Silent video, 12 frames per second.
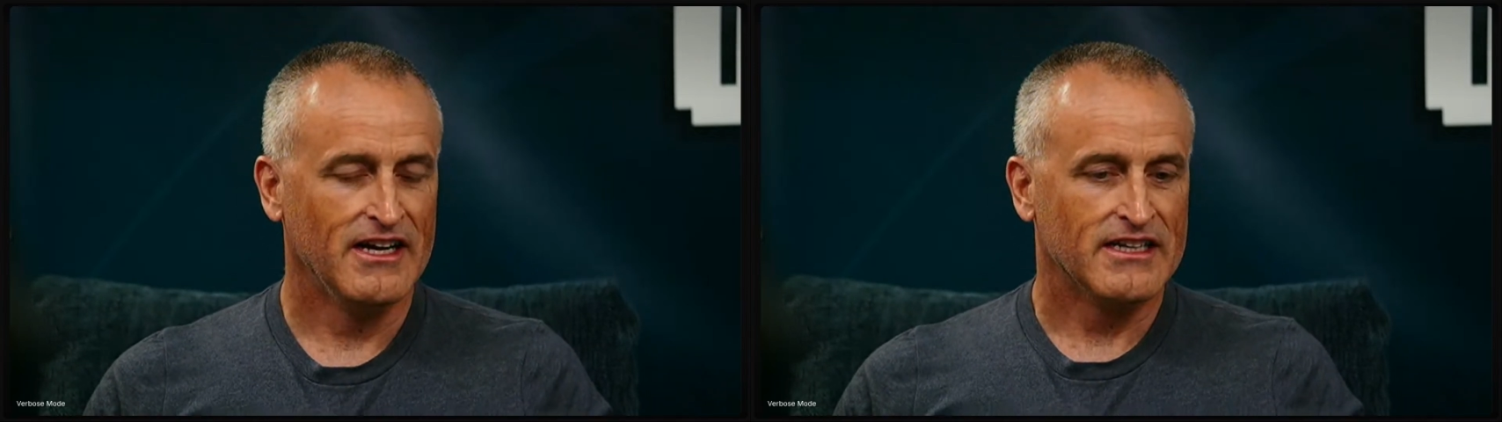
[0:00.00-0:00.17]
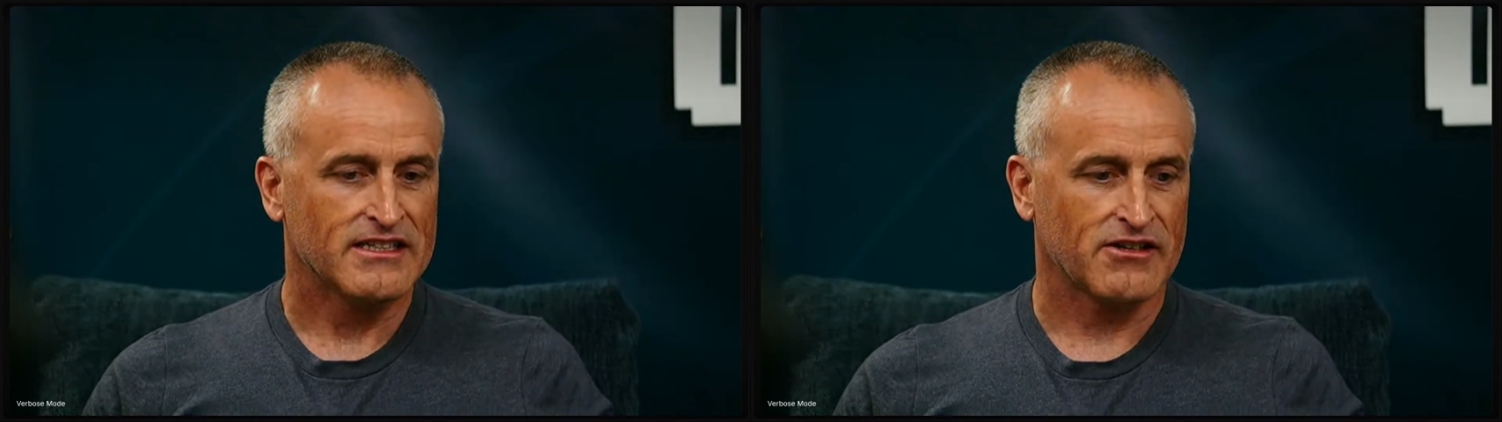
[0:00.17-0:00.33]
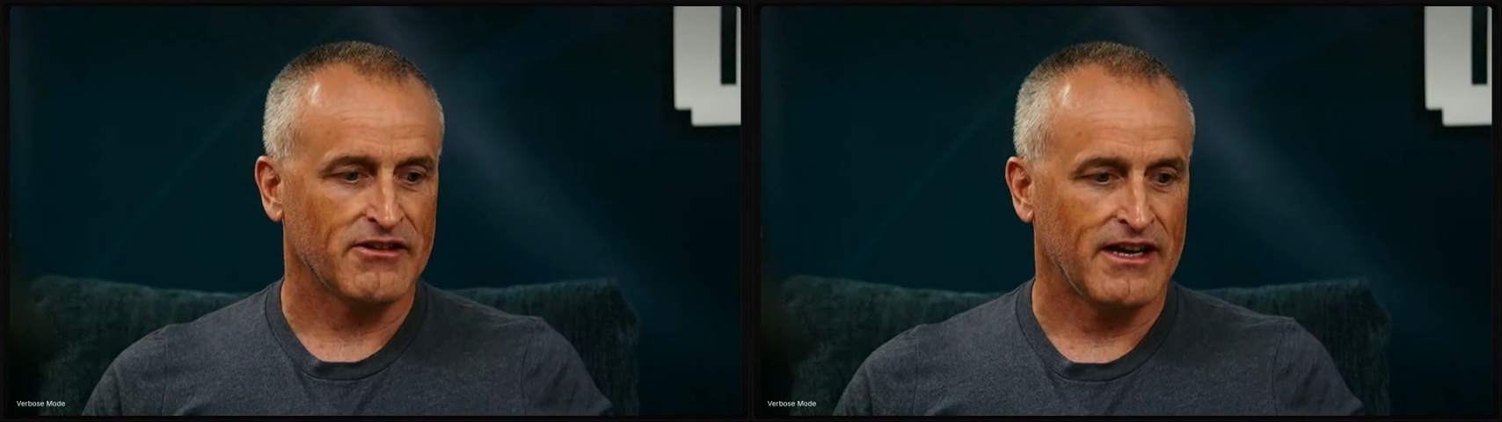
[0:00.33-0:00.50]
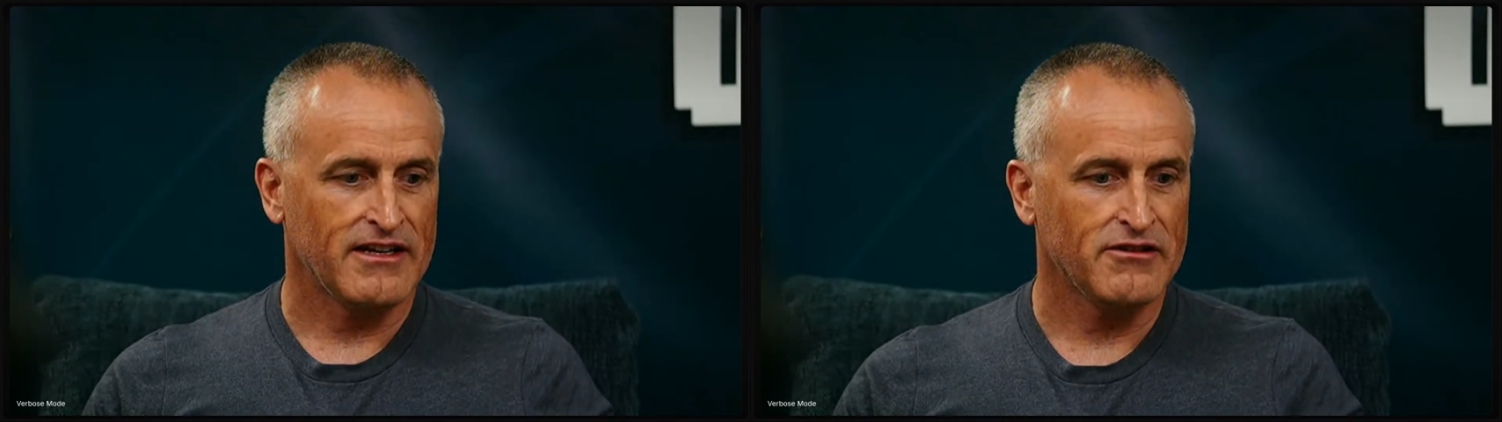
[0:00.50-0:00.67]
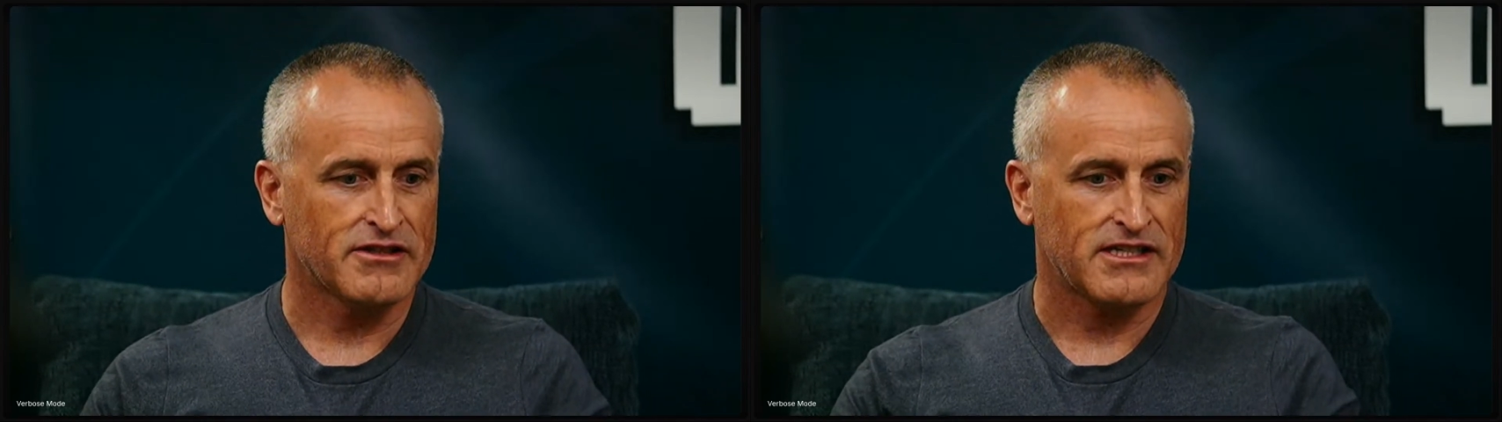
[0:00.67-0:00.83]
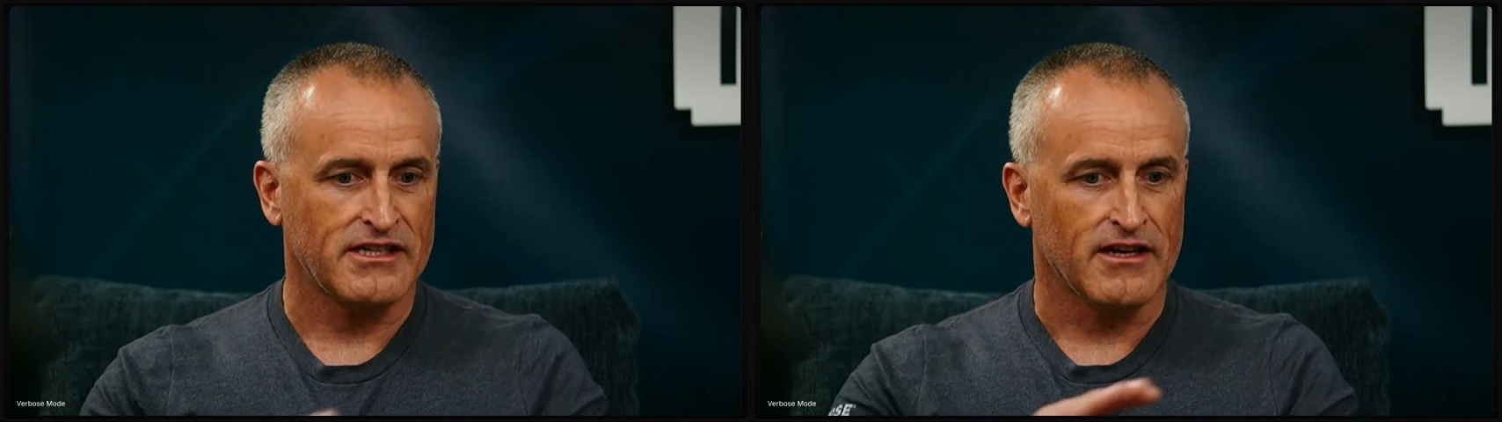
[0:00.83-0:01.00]
So then you
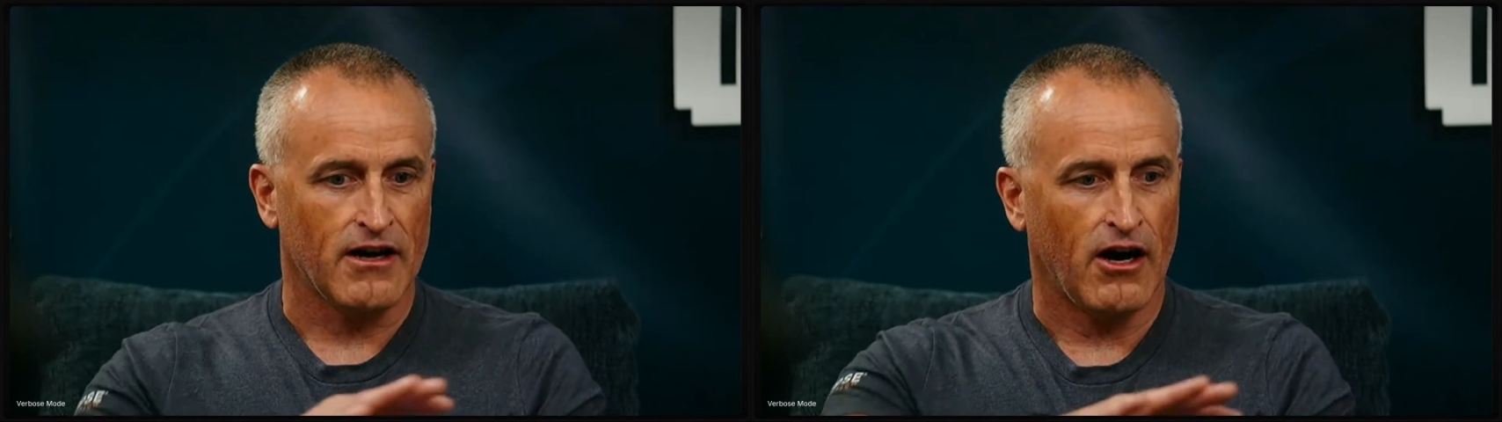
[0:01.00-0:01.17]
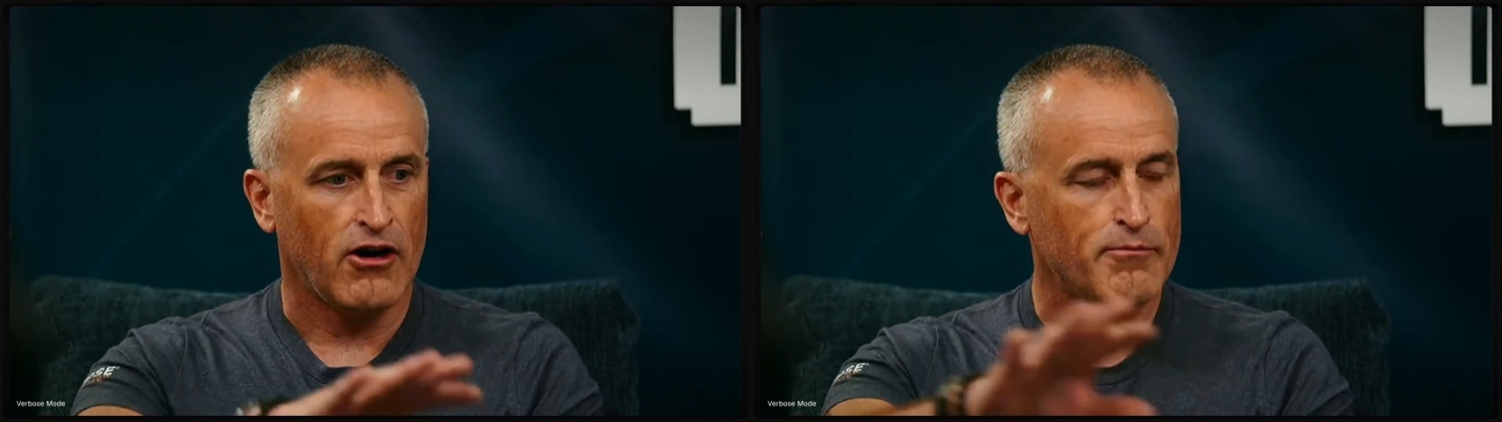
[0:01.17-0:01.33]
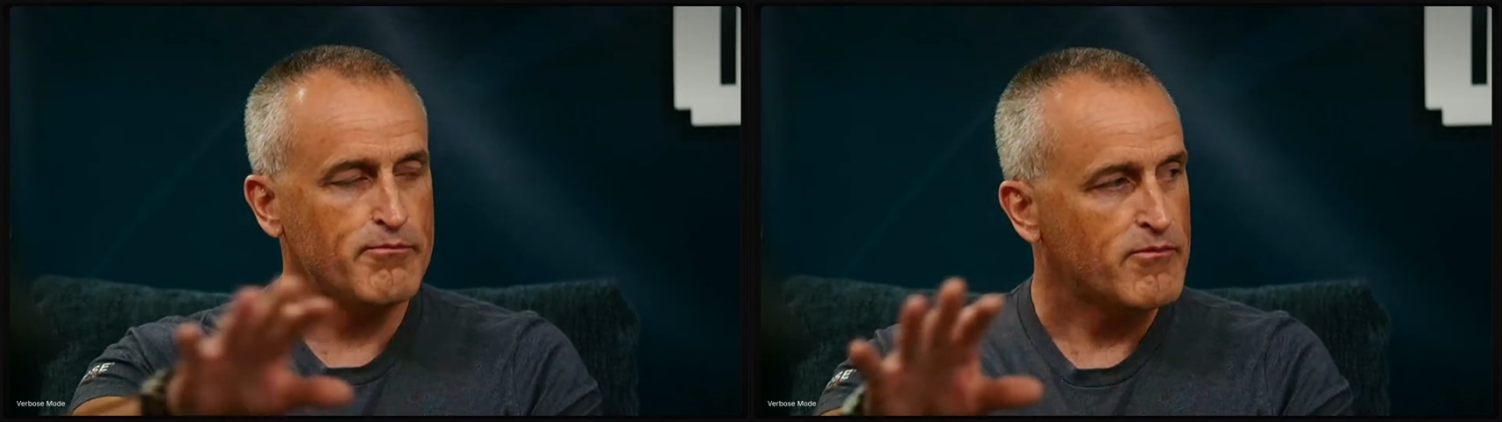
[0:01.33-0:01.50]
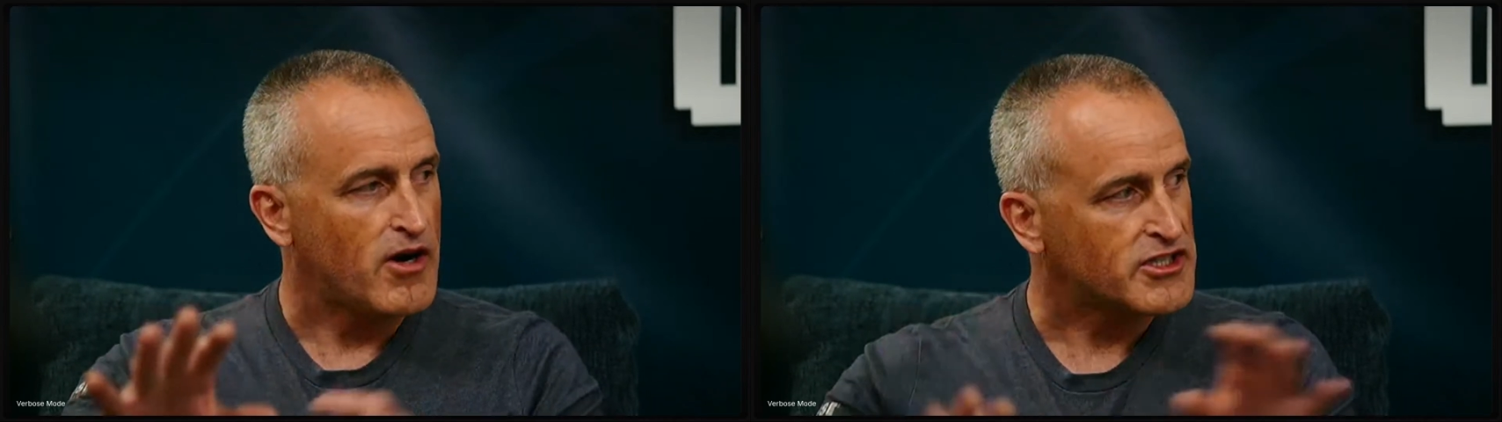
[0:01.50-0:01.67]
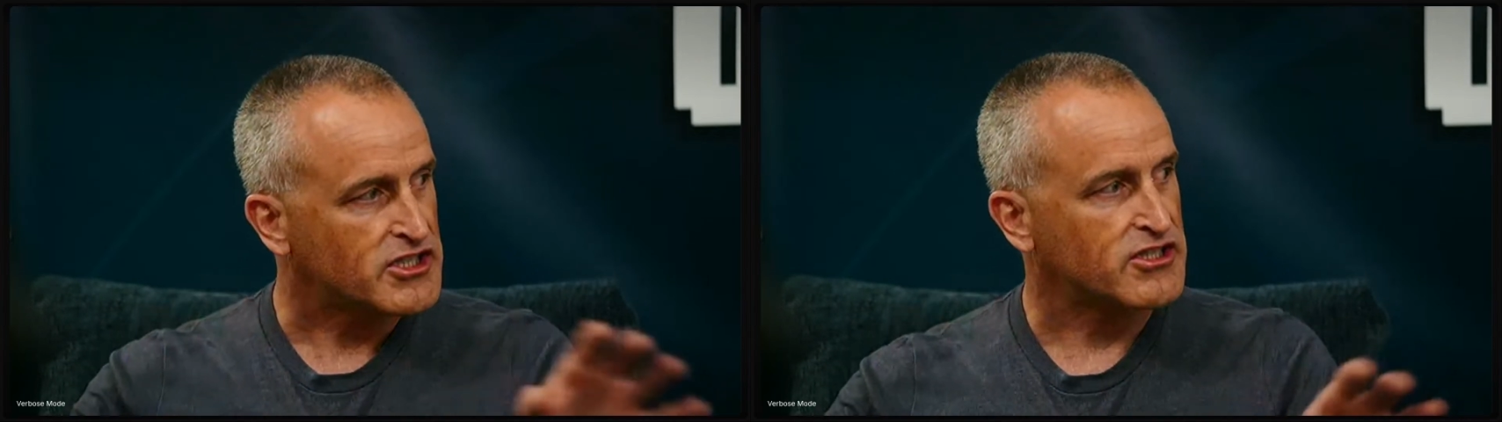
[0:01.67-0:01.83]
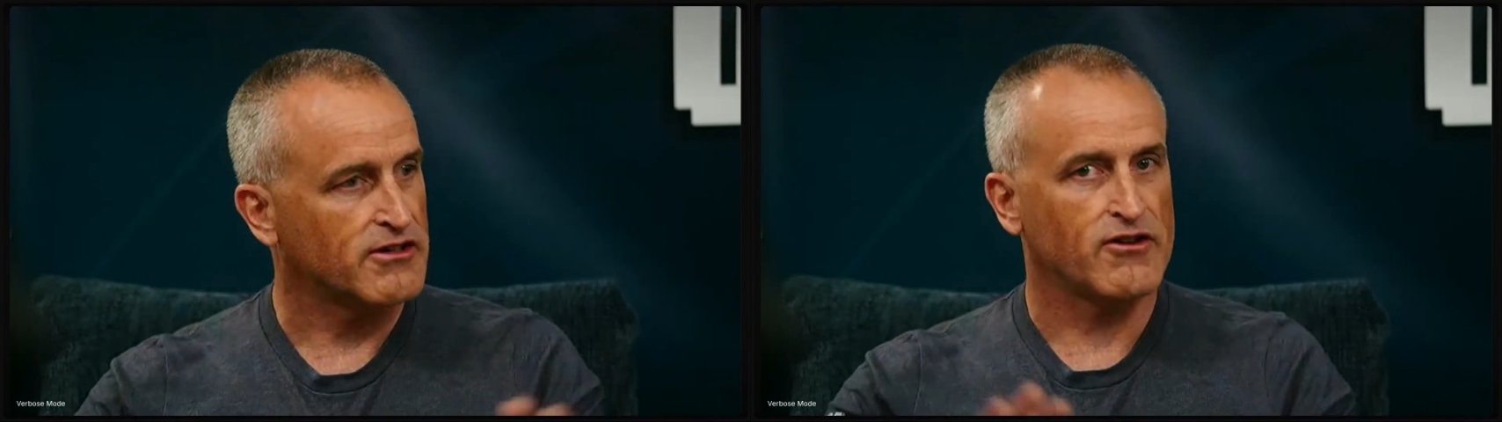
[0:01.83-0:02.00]
see how
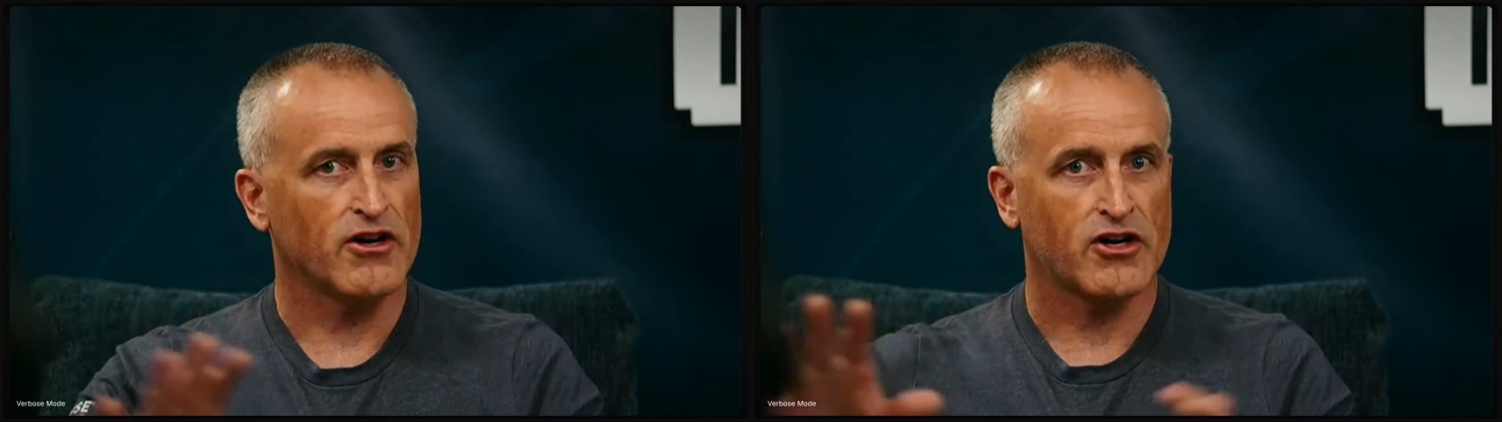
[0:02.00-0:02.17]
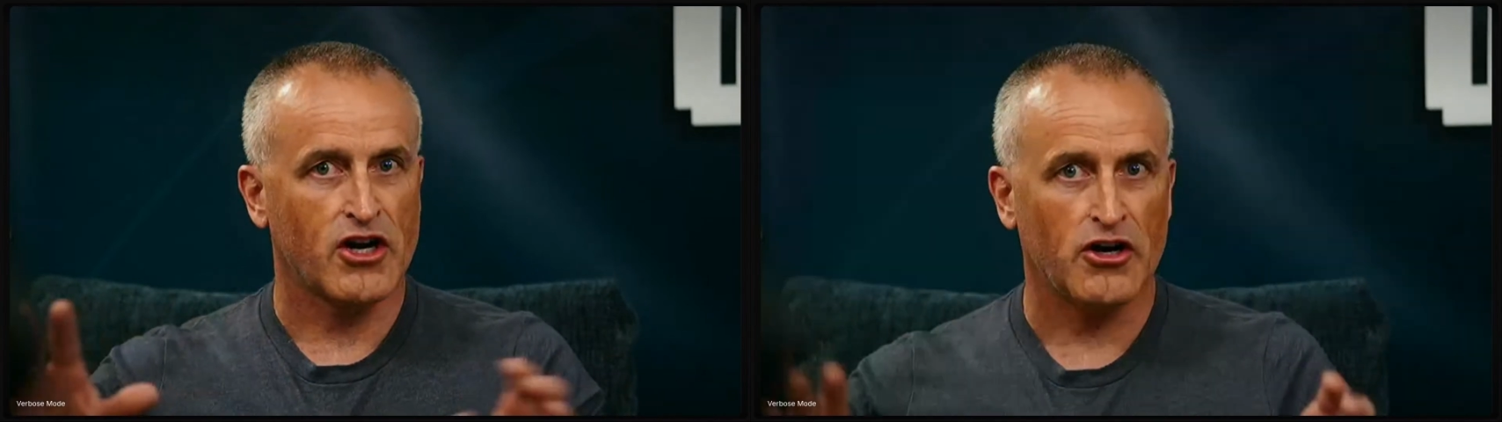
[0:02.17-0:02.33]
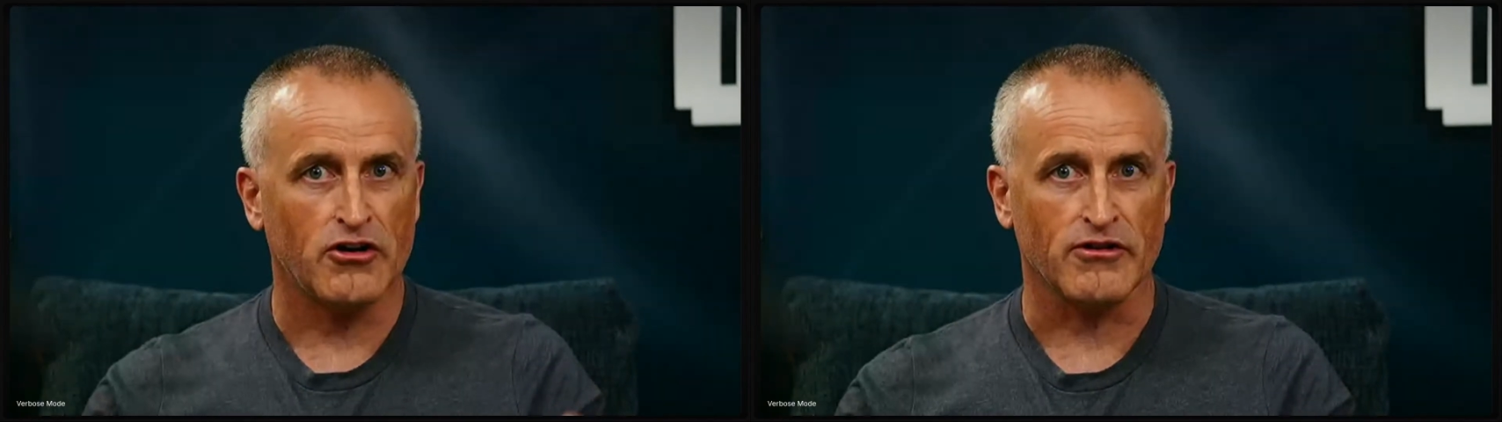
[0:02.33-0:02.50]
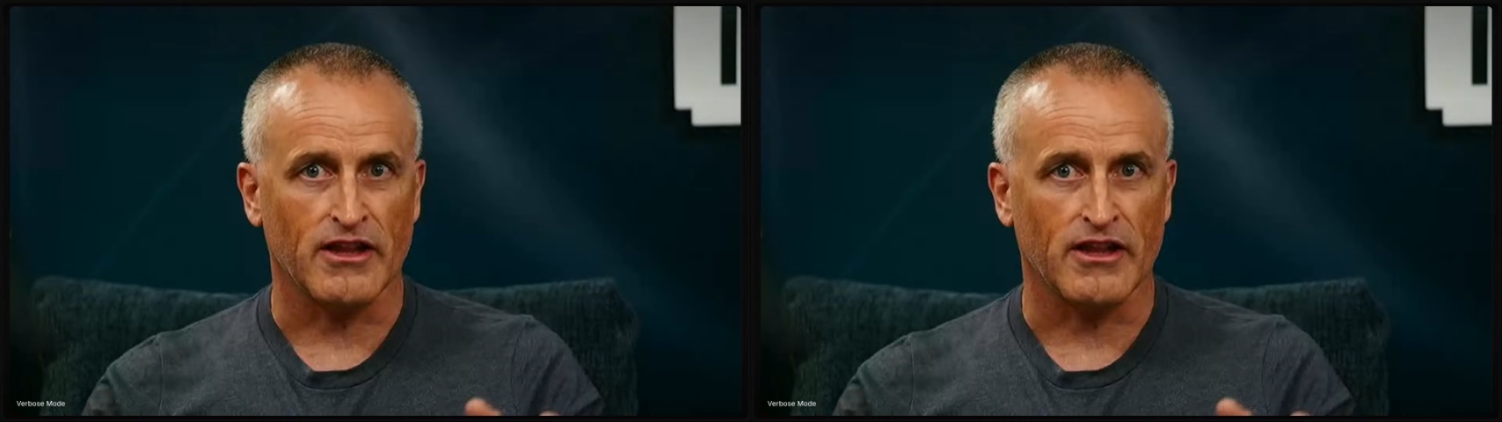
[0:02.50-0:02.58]
much of your code